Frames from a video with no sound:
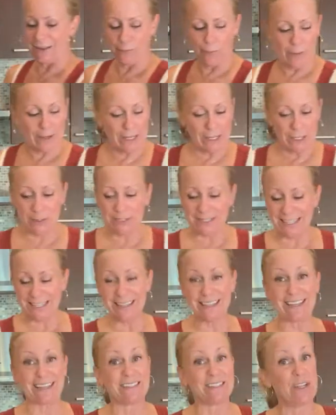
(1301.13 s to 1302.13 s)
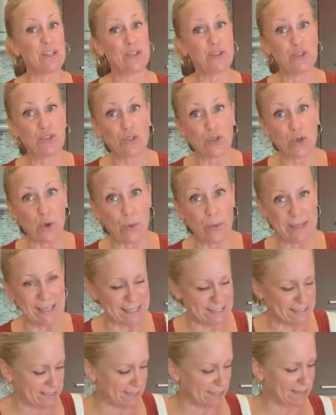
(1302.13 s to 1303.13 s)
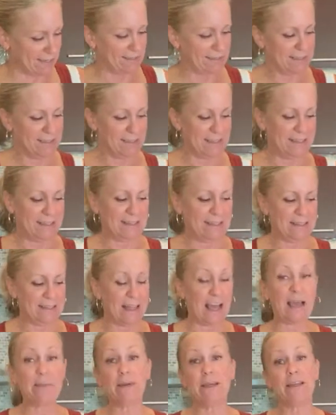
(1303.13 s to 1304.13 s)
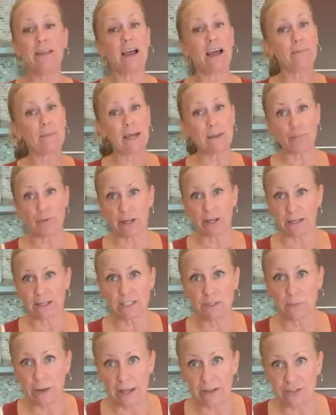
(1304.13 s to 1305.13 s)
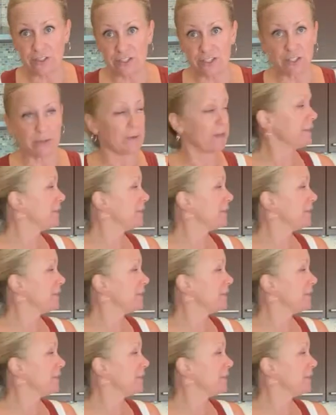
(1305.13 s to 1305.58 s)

when do you see this? So easy. I mean, I might break a sweat just doing